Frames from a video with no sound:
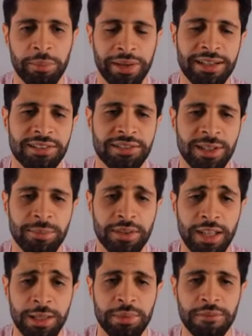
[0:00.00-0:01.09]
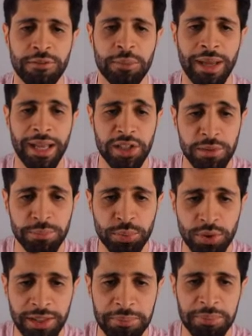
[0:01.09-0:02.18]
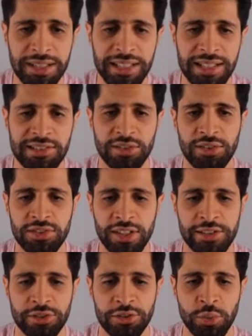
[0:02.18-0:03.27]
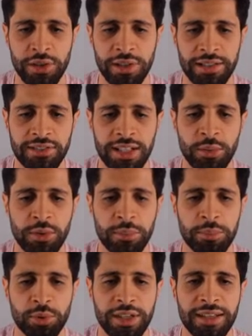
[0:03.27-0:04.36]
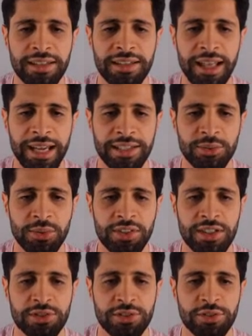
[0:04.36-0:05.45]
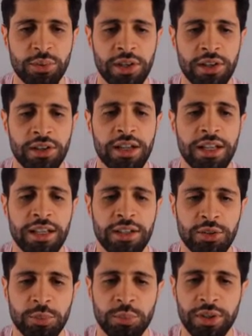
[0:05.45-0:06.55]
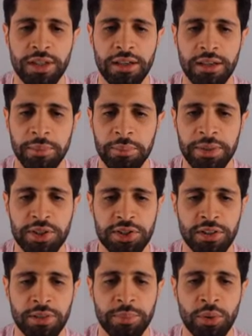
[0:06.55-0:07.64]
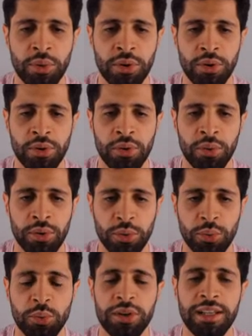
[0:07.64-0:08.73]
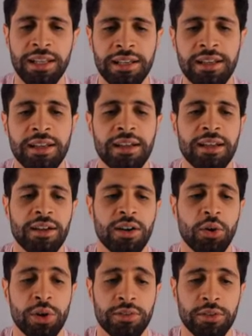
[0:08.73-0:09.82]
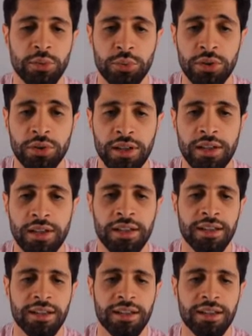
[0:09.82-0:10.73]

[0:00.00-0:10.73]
But at the same time, if you imagine putting a piece on a central square, let's say you want to bring a knight to a central square, or you bring a bishop or a queen, or even a rook,